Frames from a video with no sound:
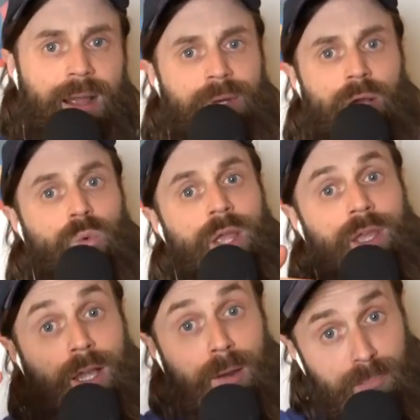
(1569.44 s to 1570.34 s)
I'm now
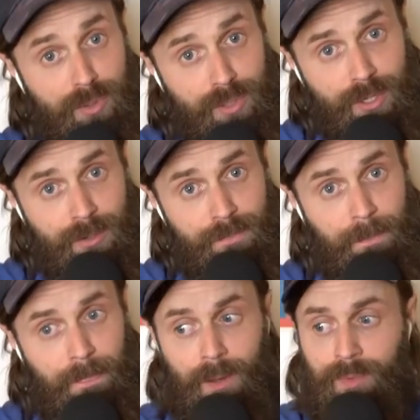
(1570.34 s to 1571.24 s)
waking up earlier.
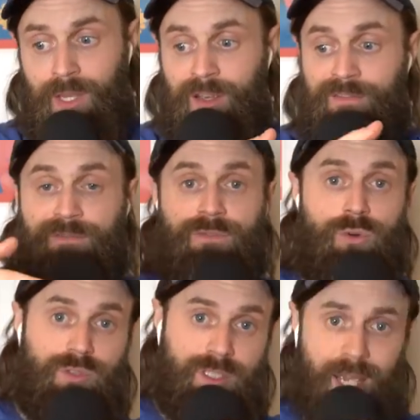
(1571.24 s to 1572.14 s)
I'm getting a
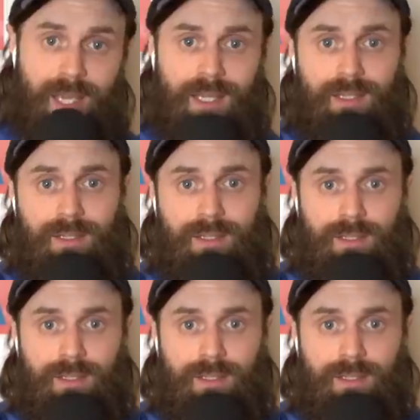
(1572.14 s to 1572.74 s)
full day.